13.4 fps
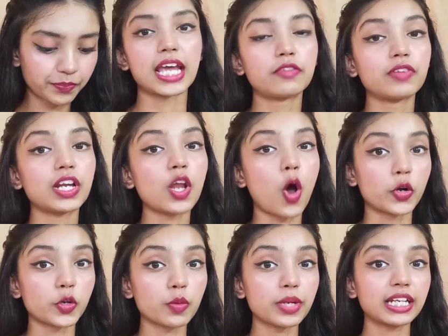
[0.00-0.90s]
It will
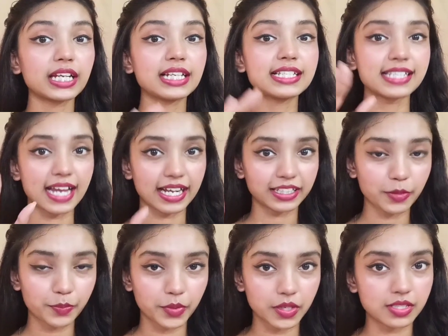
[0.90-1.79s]
automatically select
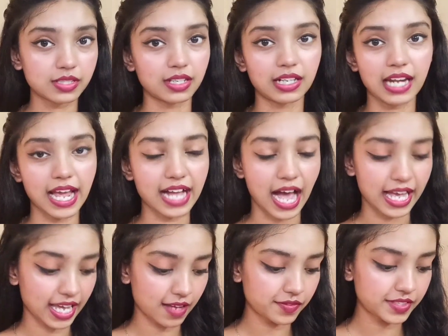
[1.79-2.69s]
the person like I
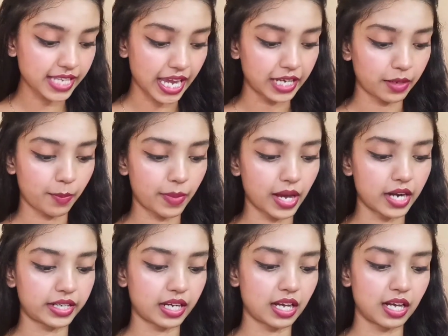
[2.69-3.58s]
have said,
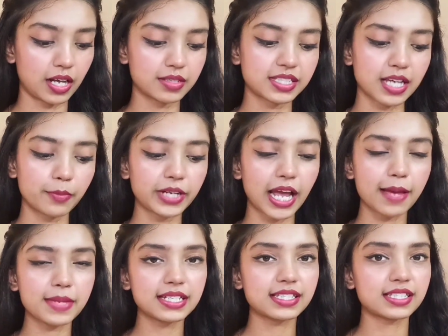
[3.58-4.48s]
but
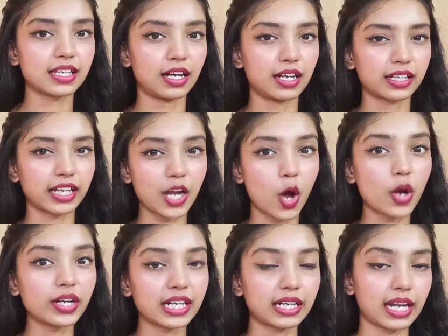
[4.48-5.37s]
sometimes it
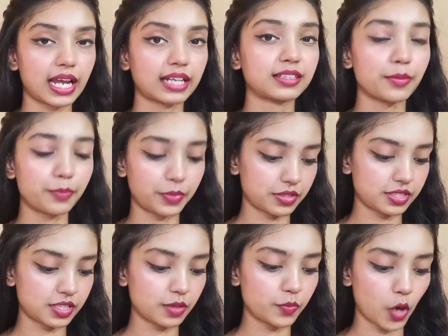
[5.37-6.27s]
cannot detect the
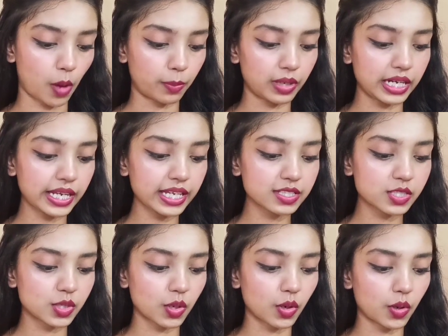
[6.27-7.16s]
person properly.
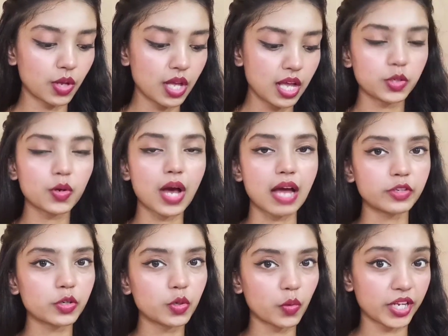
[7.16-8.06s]
So you have
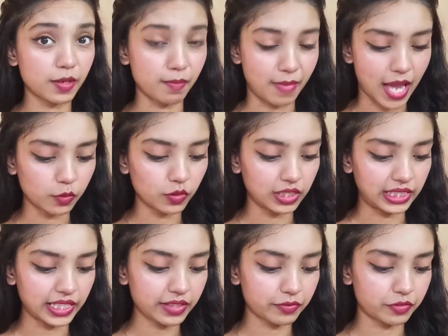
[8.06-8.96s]
to do it
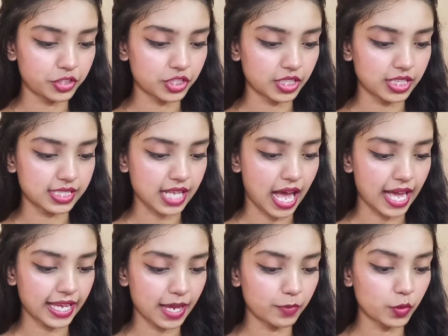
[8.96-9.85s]
manually, which is
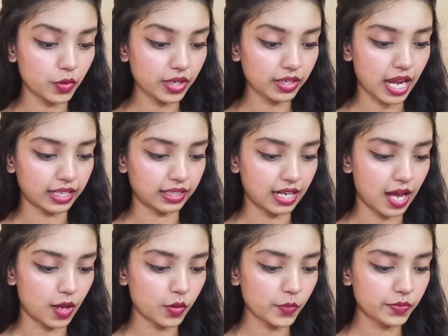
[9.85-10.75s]
I am doing right
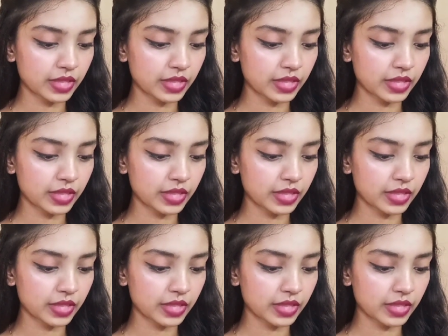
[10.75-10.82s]
now,